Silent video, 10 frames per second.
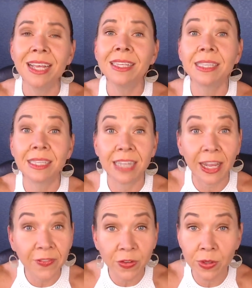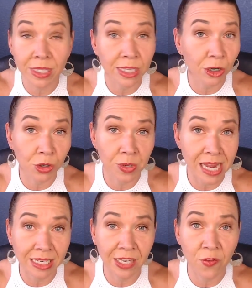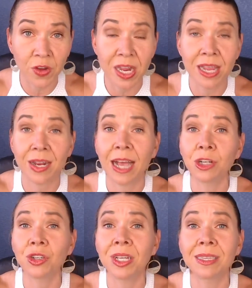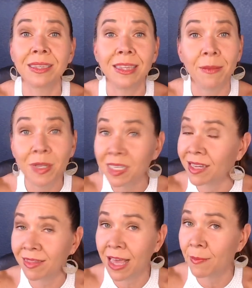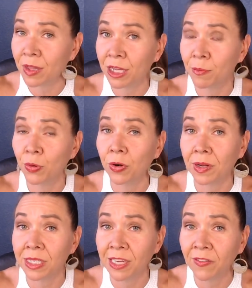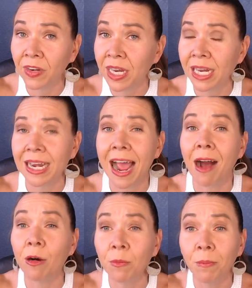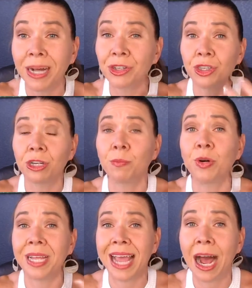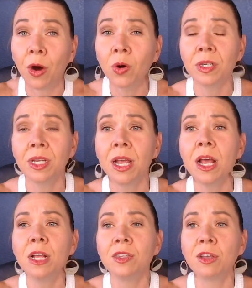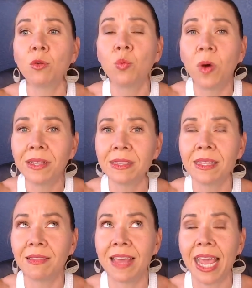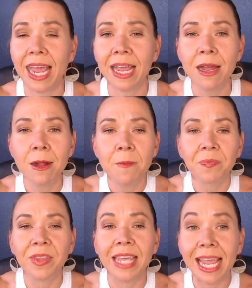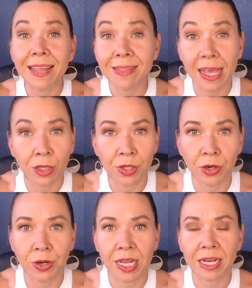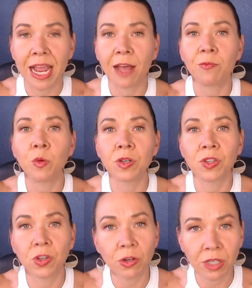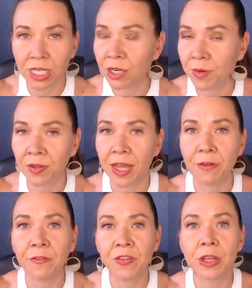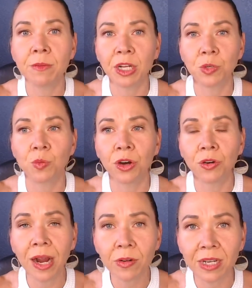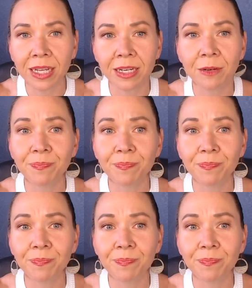stifles their creativity. It actually is limiting them in their productivity and how much they're putting out. So once they gain that clarity and have more certainty around that and feel much more grounded,